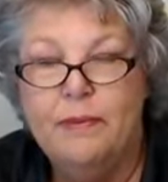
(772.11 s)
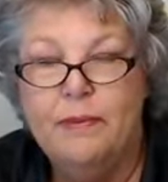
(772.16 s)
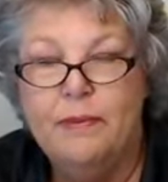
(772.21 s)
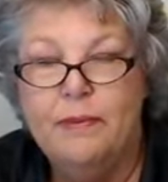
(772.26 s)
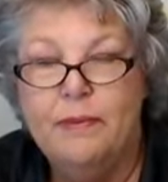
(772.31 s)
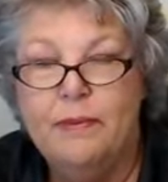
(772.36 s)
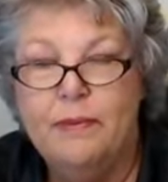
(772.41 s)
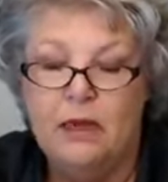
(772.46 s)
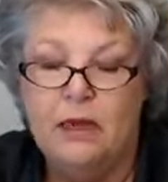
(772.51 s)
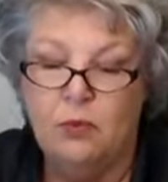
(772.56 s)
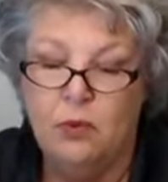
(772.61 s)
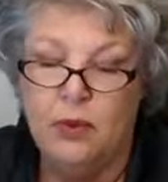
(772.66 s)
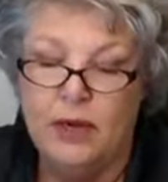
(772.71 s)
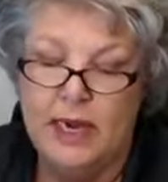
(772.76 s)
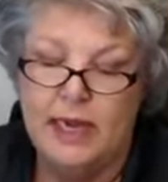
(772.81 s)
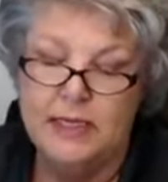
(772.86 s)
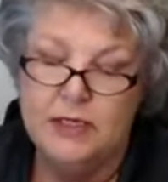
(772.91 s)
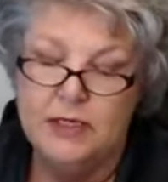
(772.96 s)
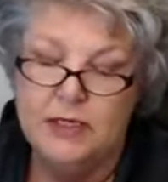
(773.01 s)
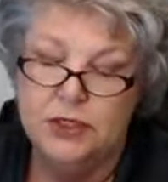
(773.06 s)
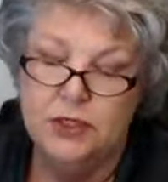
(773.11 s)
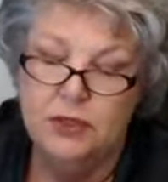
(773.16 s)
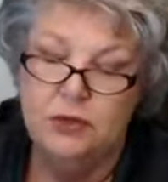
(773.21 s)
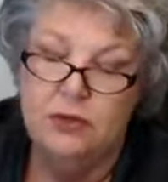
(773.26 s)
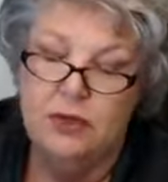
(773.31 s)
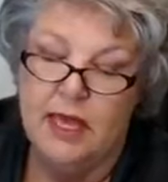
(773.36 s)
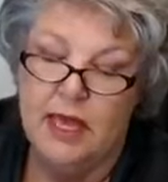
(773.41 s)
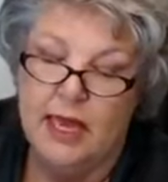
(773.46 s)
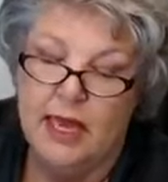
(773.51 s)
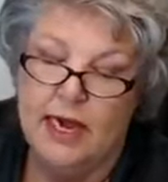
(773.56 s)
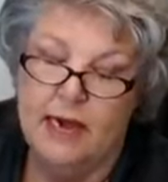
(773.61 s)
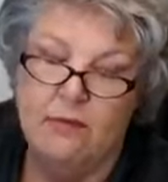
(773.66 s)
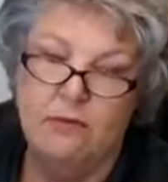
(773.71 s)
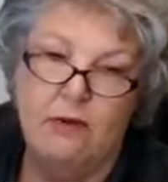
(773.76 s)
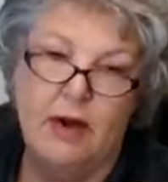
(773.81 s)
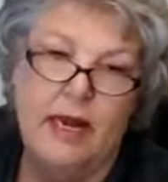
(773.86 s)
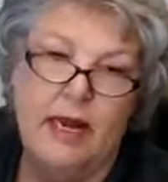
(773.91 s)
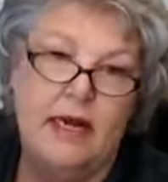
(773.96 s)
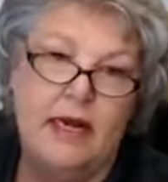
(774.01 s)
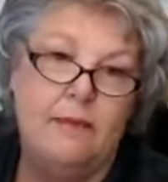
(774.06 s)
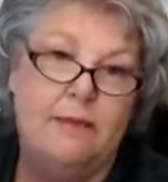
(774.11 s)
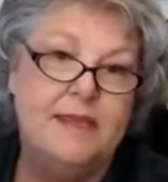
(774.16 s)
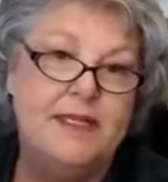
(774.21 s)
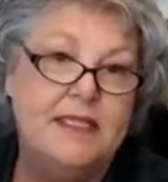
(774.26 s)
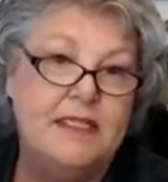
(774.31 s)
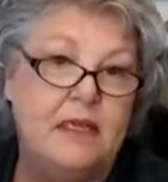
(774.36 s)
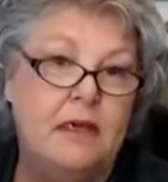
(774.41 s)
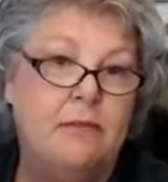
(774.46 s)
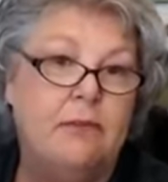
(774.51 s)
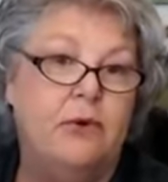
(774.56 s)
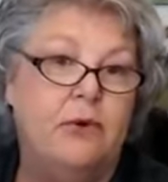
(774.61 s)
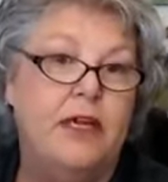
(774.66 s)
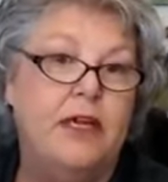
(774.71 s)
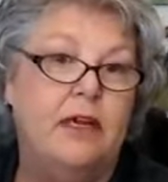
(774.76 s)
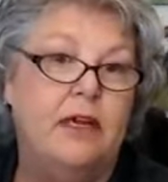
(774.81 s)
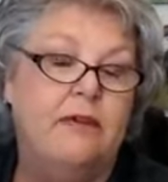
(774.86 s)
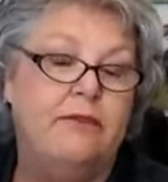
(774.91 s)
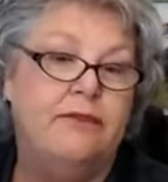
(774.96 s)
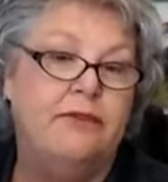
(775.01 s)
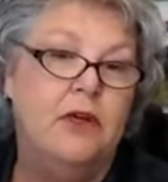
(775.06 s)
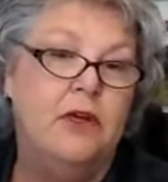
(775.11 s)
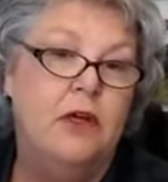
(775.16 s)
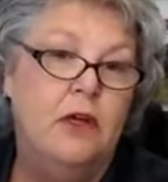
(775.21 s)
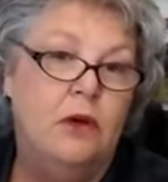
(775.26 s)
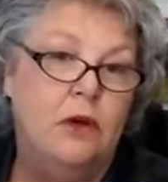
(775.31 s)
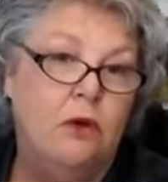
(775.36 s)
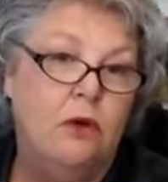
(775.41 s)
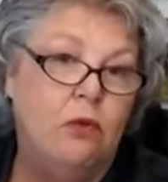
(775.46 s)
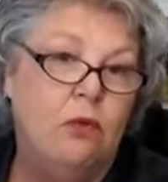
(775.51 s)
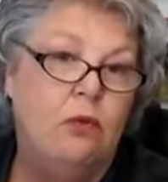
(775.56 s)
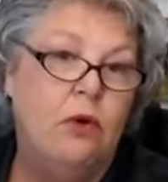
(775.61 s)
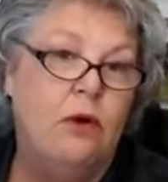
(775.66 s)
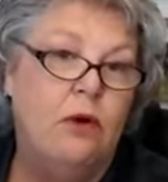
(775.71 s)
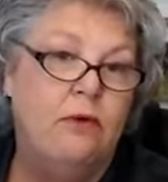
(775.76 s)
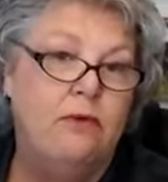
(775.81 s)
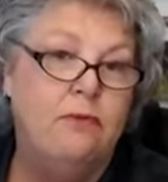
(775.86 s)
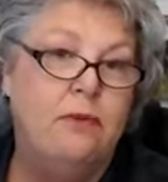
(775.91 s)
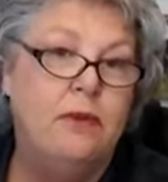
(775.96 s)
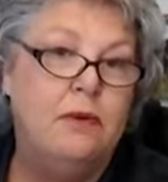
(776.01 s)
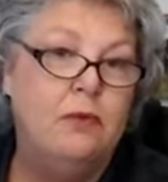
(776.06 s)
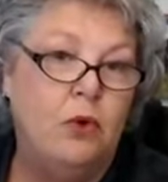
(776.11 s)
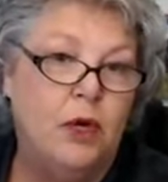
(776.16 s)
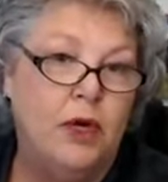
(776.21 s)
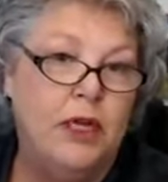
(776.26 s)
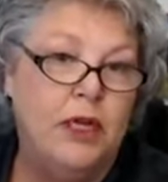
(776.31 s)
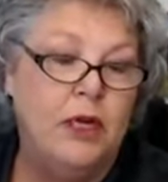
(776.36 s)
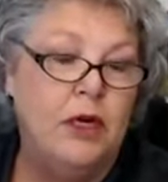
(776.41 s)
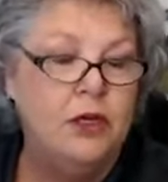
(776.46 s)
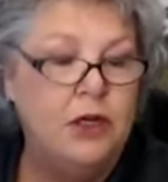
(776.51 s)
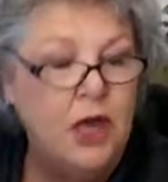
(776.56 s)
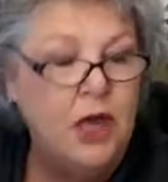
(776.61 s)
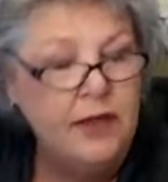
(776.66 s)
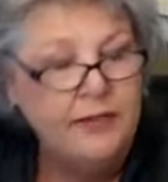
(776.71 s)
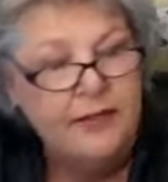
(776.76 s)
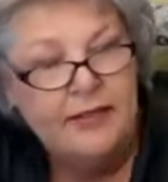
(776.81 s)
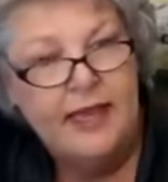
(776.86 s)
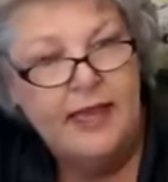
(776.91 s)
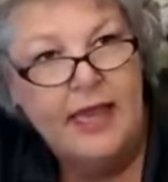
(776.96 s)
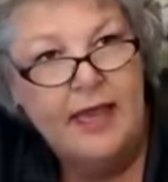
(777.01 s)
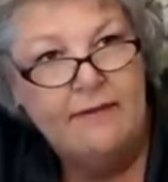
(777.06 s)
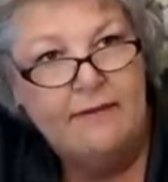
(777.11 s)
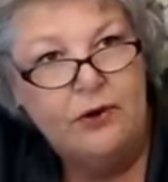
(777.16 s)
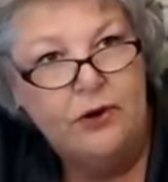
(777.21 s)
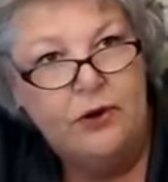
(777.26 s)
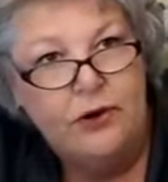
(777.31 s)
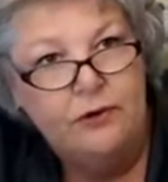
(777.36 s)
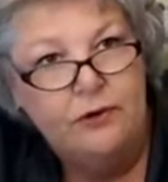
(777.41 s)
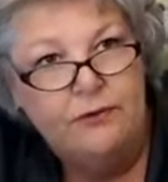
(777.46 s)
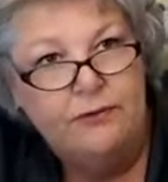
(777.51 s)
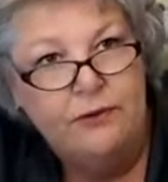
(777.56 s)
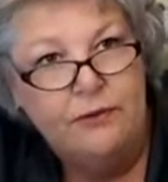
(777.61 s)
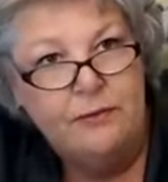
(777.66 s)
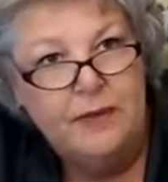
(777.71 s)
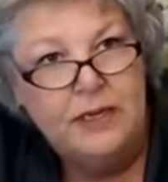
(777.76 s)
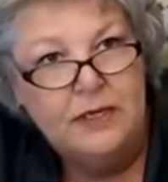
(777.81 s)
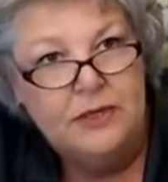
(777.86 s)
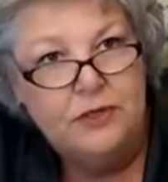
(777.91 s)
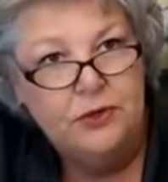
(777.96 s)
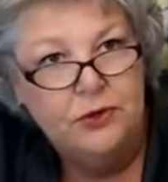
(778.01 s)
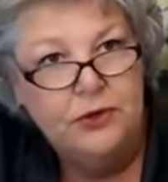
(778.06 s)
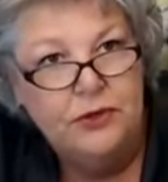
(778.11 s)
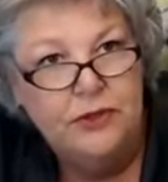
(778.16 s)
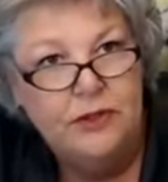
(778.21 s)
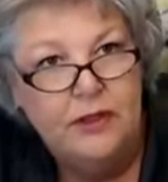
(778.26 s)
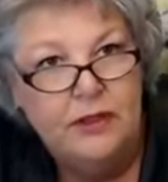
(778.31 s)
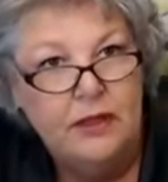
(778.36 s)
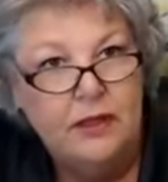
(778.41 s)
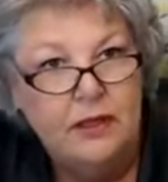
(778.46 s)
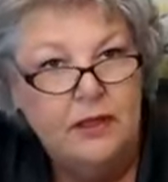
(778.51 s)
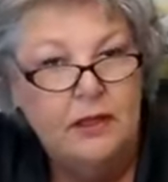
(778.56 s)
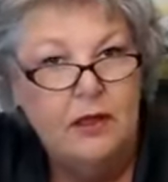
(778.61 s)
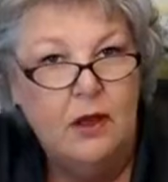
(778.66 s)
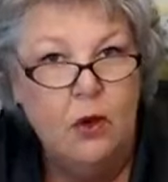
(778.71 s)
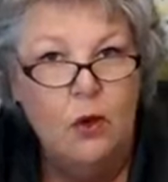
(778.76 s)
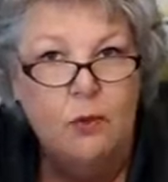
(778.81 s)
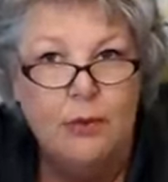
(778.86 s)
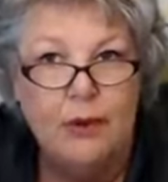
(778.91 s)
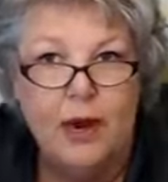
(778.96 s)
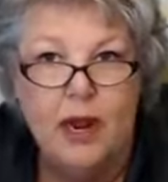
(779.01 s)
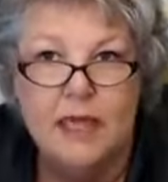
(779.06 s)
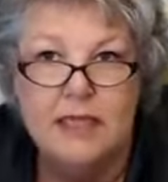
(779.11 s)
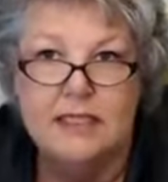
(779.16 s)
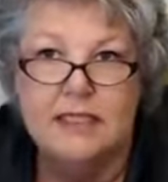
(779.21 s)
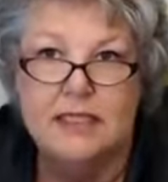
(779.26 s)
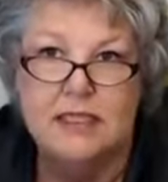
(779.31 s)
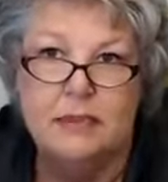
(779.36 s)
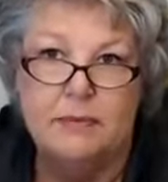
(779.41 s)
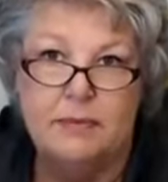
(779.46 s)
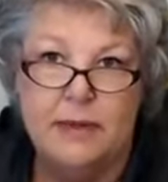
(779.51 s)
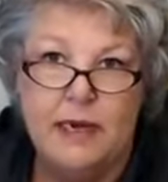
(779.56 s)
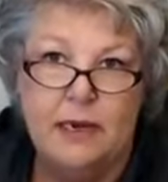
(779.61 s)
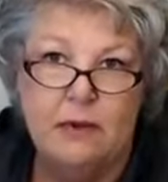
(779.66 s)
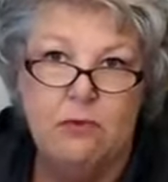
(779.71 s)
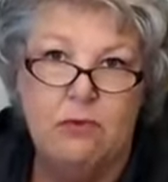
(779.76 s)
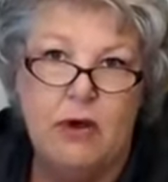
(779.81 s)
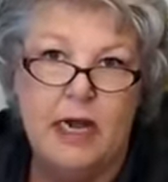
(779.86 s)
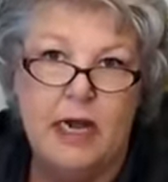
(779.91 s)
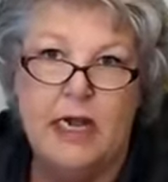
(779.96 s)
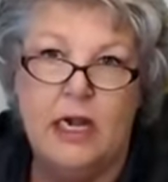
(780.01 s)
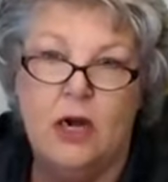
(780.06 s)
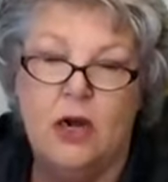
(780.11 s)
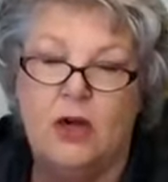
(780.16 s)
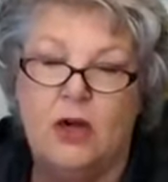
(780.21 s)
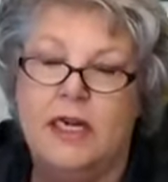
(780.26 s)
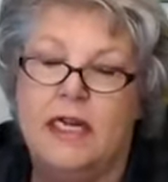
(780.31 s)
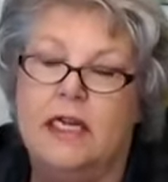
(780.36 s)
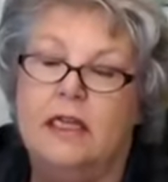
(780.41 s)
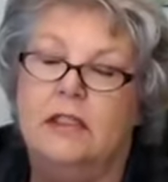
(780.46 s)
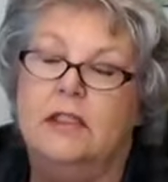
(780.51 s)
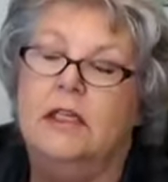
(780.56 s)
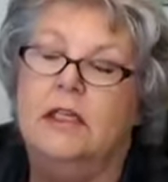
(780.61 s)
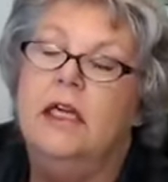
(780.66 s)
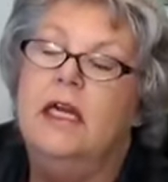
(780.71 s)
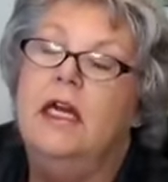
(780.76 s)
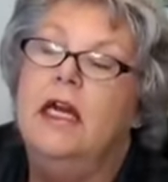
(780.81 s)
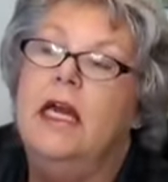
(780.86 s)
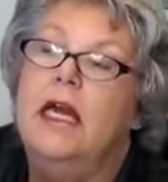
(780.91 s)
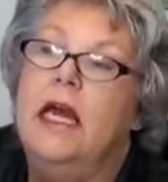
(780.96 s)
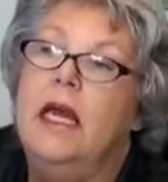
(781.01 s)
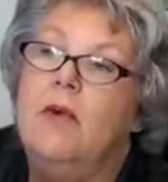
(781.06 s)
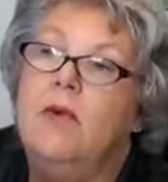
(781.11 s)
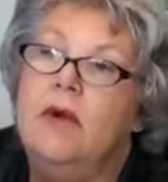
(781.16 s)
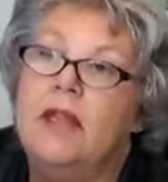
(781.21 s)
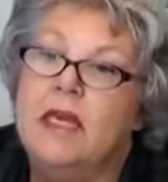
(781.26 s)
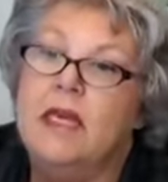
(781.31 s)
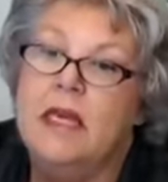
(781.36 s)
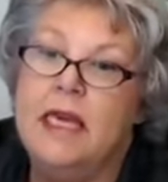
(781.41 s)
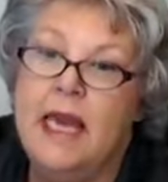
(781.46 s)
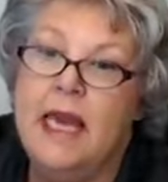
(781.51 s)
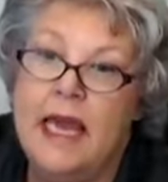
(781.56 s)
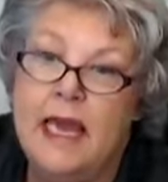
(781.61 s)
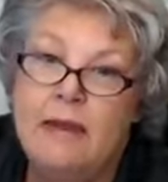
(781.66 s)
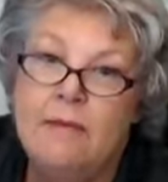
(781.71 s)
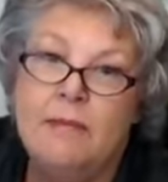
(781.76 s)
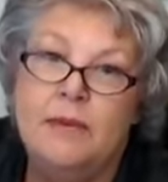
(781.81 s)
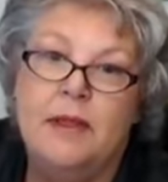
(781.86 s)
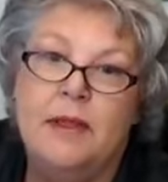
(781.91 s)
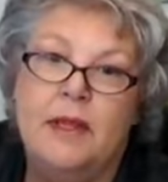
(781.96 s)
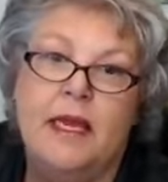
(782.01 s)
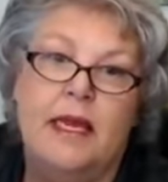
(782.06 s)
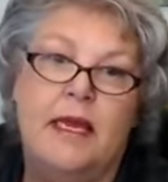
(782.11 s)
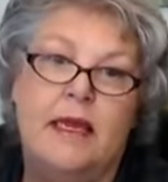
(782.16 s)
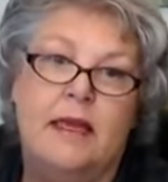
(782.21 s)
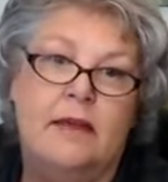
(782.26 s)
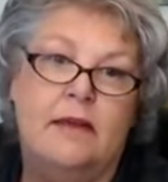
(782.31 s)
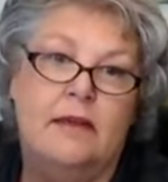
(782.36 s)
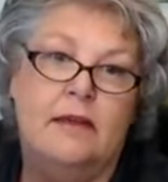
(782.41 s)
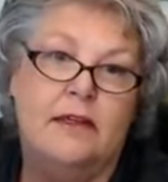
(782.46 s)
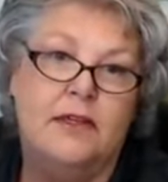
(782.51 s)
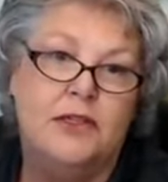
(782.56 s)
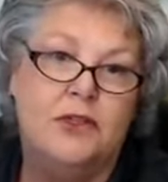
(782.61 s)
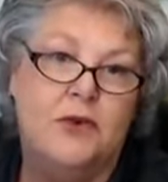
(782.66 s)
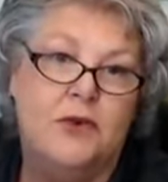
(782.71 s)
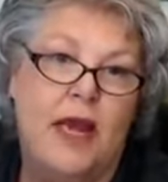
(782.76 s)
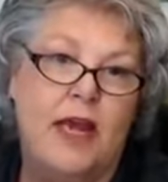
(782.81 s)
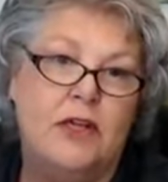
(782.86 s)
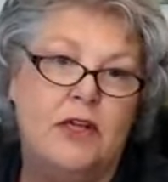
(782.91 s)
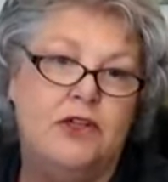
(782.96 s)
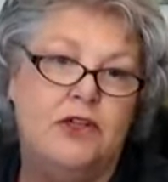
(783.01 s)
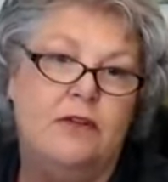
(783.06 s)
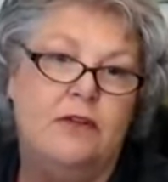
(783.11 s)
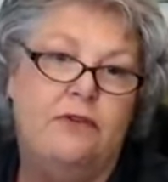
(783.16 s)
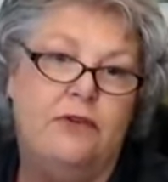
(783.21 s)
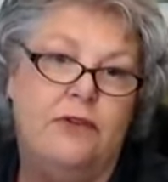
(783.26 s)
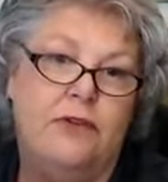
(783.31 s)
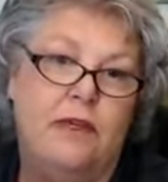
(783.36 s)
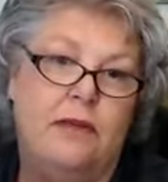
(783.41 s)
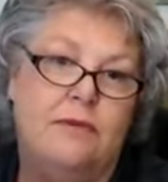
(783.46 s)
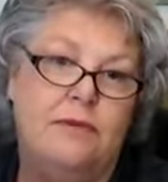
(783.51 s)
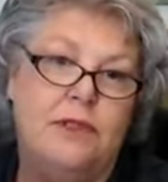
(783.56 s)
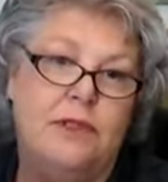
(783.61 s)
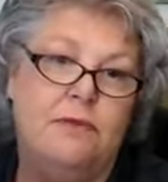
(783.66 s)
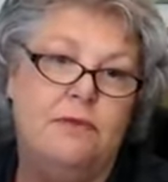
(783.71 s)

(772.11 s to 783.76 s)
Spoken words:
And when I do that, I write up a summary of what we've been working on. Not that they haven't heard from me during the whole process, but I write it all down with a game plan, a strategy for them to